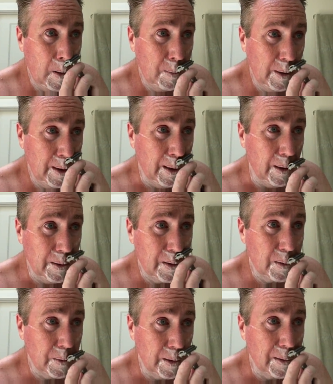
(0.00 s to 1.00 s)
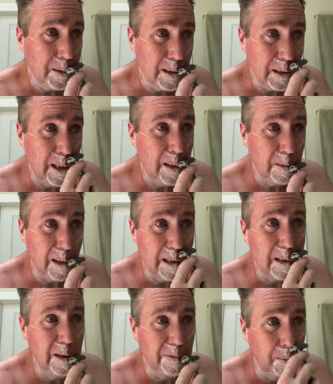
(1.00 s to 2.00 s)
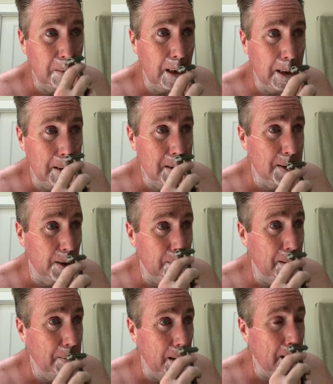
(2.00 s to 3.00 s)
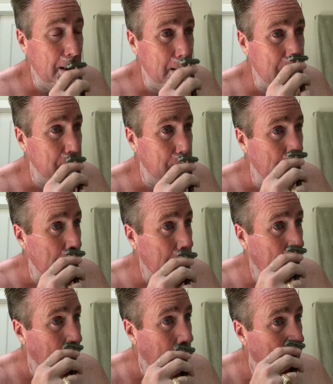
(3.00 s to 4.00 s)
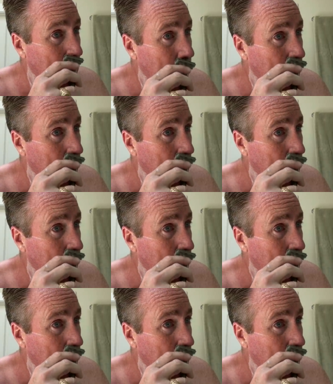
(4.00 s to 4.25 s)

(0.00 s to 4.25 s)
But you know, this is one of those things. I have lots of different blades, Derby blades and Bic and